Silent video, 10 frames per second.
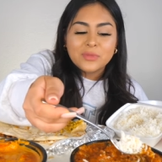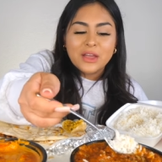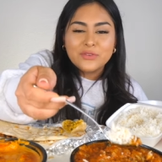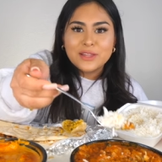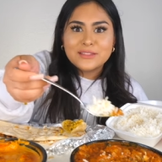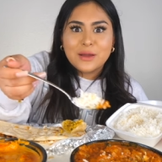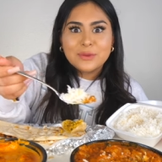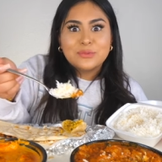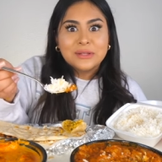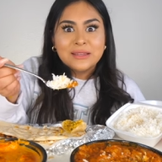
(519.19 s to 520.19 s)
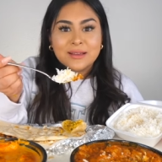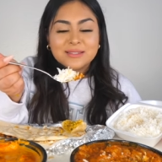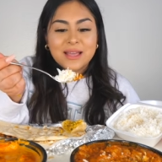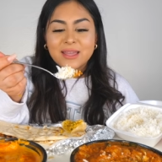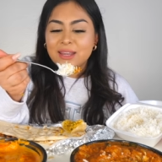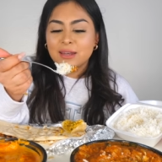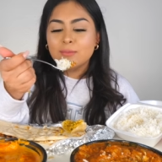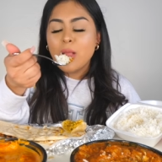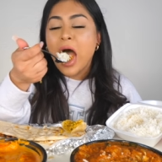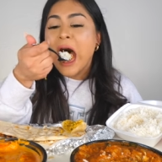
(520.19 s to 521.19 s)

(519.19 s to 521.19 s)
I feel like that'll be really exciting.